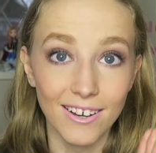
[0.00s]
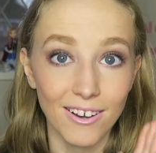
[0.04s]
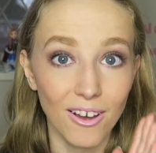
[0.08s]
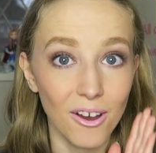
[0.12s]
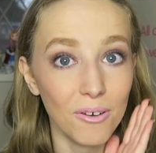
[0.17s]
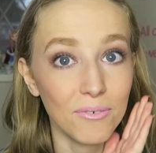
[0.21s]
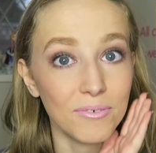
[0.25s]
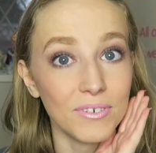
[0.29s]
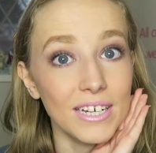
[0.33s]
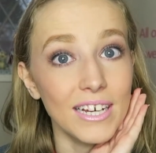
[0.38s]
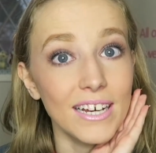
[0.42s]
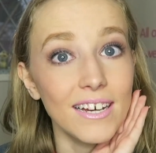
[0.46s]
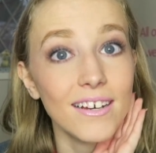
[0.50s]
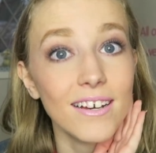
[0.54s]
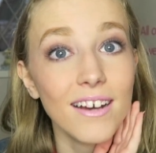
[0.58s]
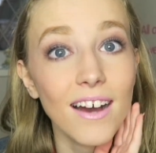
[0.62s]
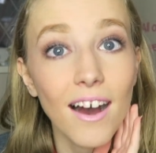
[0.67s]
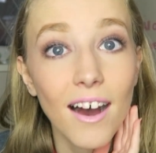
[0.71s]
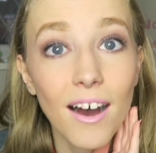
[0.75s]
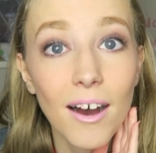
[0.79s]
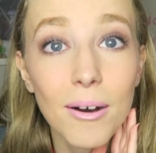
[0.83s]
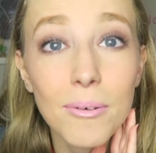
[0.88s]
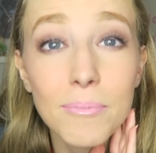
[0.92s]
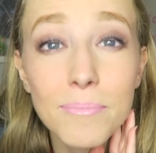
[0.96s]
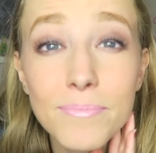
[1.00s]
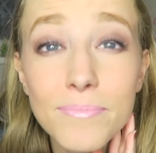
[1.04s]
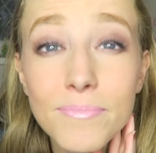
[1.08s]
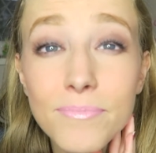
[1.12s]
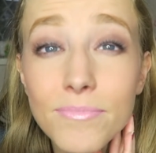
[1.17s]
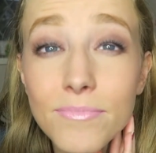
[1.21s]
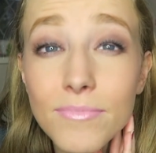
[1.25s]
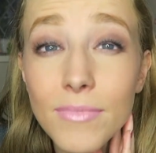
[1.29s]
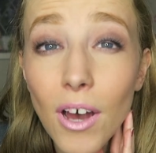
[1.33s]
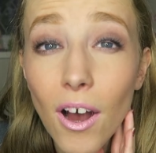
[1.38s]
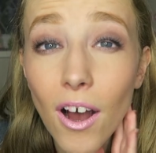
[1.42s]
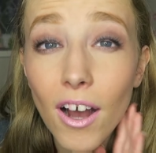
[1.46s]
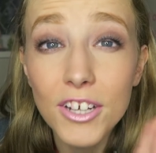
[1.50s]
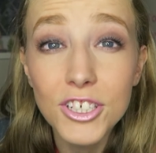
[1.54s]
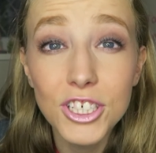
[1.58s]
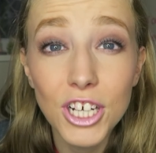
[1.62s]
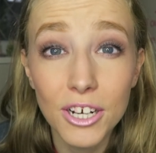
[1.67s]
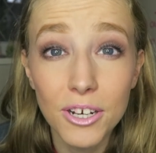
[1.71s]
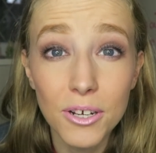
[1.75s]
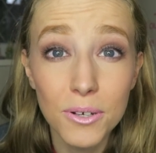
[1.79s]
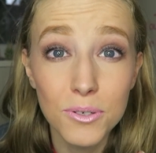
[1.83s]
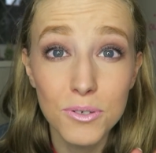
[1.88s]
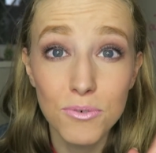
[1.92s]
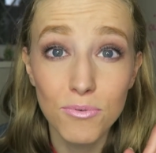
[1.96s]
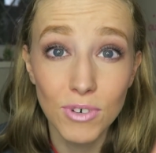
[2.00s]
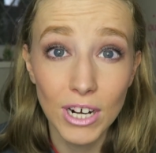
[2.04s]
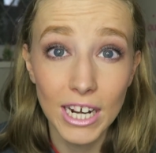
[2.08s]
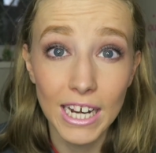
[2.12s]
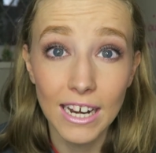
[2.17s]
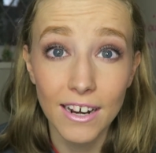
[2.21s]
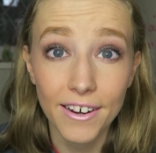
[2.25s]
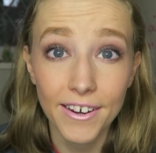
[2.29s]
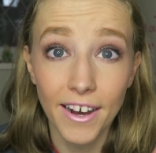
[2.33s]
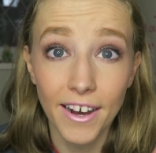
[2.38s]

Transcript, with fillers: a lot of it. Um, eyeshadows really